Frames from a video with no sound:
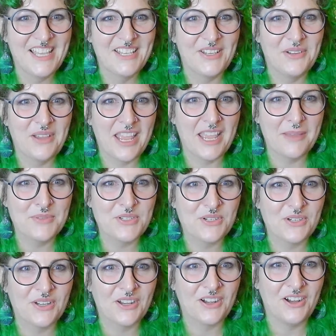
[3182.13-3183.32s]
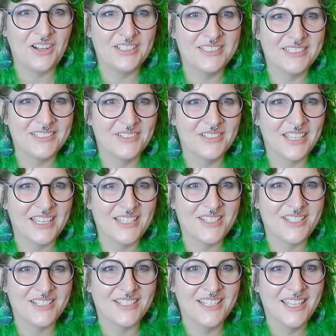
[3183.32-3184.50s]
New Hampshire haunted
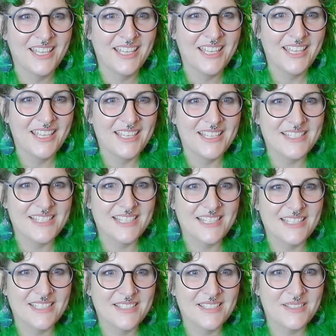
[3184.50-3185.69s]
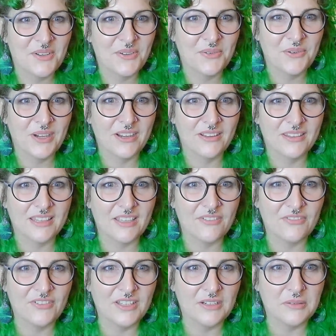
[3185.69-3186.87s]
location. Is this where they
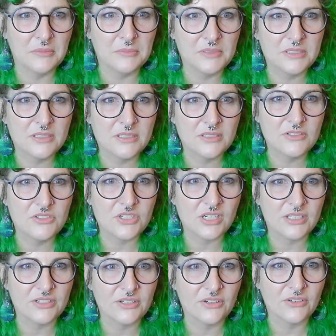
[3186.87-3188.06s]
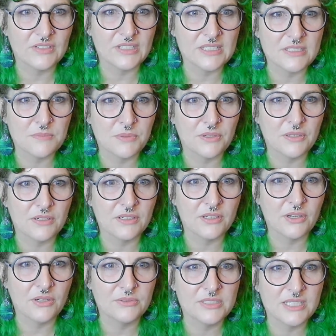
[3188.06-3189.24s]
filmed John Irving's book,
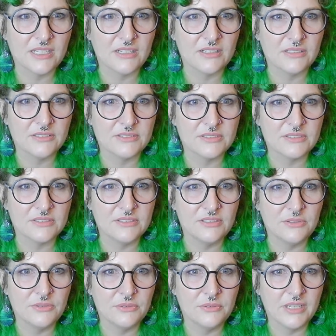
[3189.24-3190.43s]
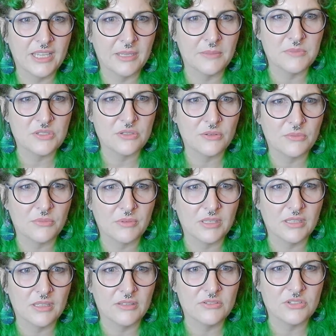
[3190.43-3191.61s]
Hotels New Hampshire
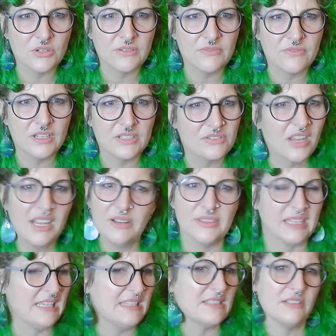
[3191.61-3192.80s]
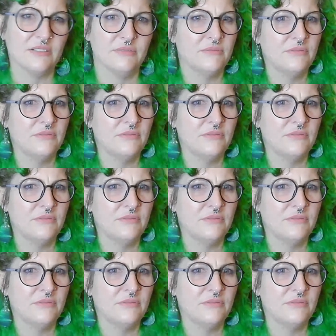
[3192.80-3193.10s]
with Jodie Foster? I don't think so.